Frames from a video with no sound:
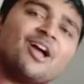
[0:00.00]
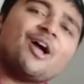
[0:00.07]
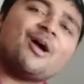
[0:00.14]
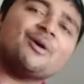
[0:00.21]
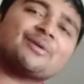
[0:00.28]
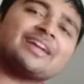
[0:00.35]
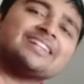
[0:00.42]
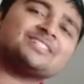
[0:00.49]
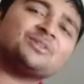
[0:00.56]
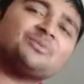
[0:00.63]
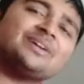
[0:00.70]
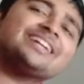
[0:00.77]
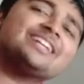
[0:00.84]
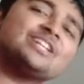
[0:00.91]
Okay, so
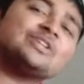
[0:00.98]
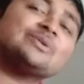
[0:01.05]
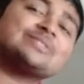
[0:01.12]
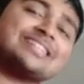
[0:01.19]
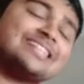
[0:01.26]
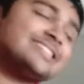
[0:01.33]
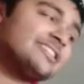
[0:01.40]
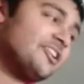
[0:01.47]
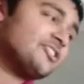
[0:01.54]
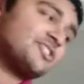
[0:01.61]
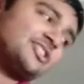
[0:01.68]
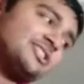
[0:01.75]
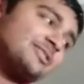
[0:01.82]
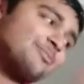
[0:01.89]
we're going to use
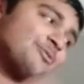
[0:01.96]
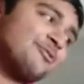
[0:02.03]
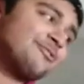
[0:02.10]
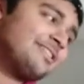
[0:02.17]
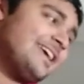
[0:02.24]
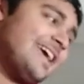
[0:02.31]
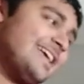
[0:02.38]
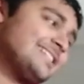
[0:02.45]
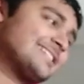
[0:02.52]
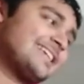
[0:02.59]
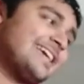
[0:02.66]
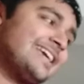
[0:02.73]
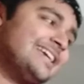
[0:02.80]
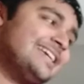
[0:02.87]
induction to prove that SK
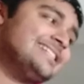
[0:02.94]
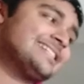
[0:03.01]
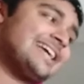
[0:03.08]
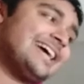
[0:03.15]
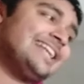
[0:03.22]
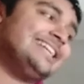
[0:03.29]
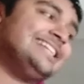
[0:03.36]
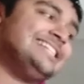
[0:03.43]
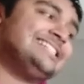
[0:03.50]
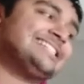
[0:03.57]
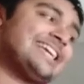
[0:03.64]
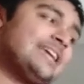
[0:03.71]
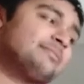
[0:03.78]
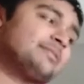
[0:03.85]
is at least
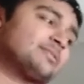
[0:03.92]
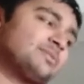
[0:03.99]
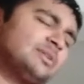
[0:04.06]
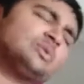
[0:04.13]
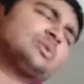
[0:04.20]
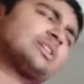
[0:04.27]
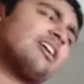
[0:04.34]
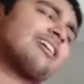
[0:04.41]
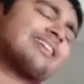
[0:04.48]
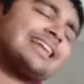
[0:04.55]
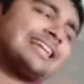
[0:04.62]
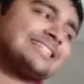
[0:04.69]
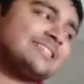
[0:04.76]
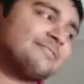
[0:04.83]
k plus 1, or the
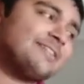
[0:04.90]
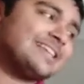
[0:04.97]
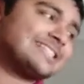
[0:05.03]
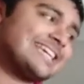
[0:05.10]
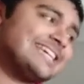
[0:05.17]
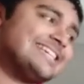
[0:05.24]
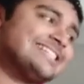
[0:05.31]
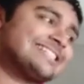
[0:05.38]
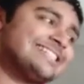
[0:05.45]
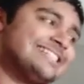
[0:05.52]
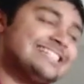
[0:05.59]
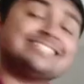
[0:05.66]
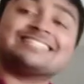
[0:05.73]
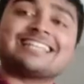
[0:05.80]
cardinality of SK is at
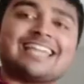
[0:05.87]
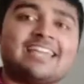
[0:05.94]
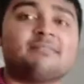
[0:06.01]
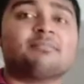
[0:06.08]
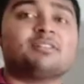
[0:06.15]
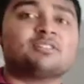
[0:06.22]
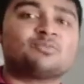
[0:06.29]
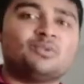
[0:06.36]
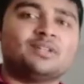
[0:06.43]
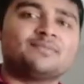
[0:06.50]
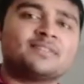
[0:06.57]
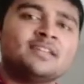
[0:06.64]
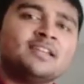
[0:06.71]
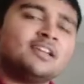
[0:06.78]
least k plus 1.
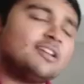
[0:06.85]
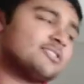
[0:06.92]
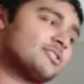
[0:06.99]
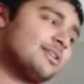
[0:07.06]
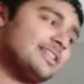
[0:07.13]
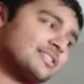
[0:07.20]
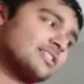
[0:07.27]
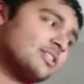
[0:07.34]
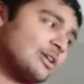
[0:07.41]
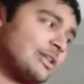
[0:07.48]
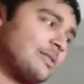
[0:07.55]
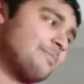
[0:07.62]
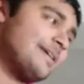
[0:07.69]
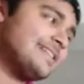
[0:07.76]
So let's just look at
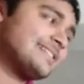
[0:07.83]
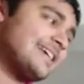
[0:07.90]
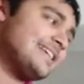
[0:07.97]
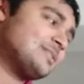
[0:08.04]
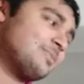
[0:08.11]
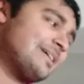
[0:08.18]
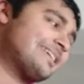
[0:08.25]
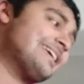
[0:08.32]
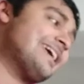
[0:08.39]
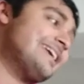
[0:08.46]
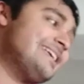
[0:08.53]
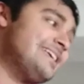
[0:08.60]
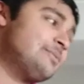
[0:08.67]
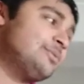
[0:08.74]
the base case where k
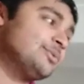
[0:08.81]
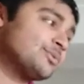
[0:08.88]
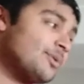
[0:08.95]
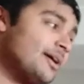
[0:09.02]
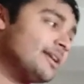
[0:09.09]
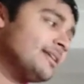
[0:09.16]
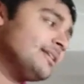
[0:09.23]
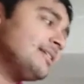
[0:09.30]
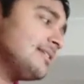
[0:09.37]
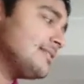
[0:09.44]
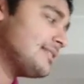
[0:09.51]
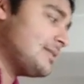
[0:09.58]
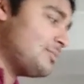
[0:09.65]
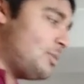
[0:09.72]
equals 1,
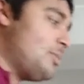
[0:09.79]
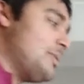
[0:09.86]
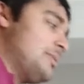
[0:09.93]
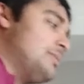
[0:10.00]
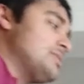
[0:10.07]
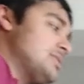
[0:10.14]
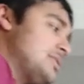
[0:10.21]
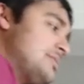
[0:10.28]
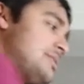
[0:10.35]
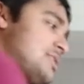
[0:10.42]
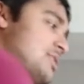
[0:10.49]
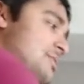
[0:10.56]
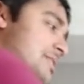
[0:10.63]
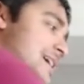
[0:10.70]
then what we want to do is
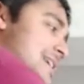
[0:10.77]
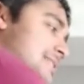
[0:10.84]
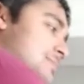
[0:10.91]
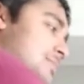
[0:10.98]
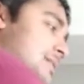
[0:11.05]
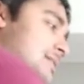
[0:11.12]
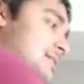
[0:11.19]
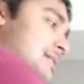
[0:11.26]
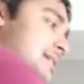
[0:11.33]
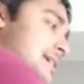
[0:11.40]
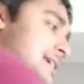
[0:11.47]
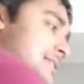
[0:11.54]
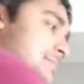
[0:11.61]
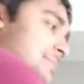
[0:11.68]
show that S1
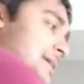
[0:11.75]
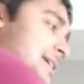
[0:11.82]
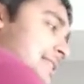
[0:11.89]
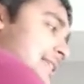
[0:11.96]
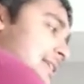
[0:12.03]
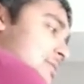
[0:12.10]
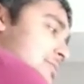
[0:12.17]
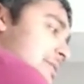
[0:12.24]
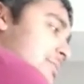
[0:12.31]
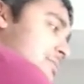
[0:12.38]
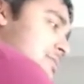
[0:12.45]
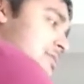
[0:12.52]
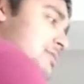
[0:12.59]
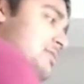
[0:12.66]
is bigger than or equal
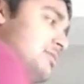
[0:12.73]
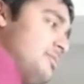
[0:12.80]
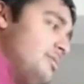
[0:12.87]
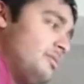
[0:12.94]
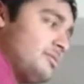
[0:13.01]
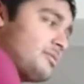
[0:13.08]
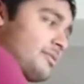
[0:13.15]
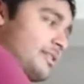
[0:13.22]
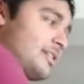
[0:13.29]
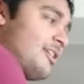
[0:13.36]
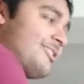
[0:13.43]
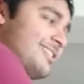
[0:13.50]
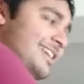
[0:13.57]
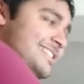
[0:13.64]
to 2, sorry, the
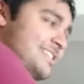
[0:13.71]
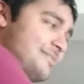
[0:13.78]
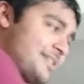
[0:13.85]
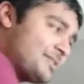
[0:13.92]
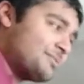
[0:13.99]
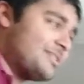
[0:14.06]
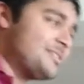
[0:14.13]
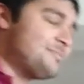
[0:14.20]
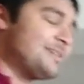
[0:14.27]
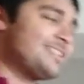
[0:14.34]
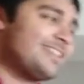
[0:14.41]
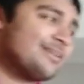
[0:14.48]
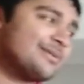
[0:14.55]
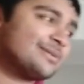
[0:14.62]
cardinality of S1 is bigger
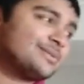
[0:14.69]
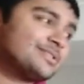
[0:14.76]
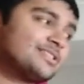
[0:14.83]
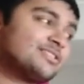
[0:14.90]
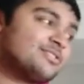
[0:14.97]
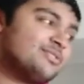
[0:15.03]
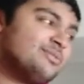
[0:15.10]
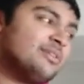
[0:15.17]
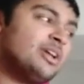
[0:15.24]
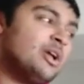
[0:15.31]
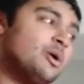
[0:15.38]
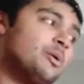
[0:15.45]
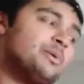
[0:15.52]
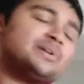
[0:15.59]
than or equal to 2,
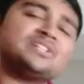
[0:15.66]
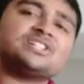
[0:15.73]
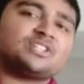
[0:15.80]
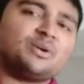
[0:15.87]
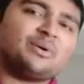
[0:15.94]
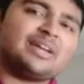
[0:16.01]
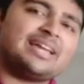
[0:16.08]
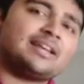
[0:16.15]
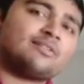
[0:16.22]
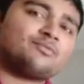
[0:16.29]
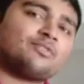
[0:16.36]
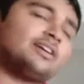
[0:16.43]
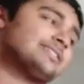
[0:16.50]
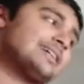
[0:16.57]
or we can just go ahead
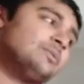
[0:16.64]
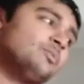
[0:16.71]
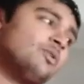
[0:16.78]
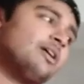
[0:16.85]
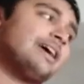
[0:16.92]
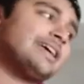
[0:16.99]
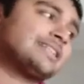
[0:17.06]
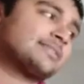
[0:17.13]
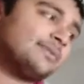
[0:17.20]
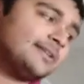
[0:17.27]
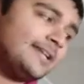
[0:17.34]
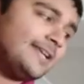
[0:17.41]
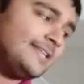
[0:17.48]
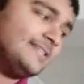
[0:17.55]
and write down what
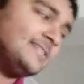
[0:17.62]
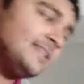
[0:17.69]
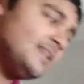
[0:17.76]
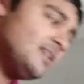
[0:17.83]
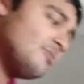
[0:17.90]
S1 is.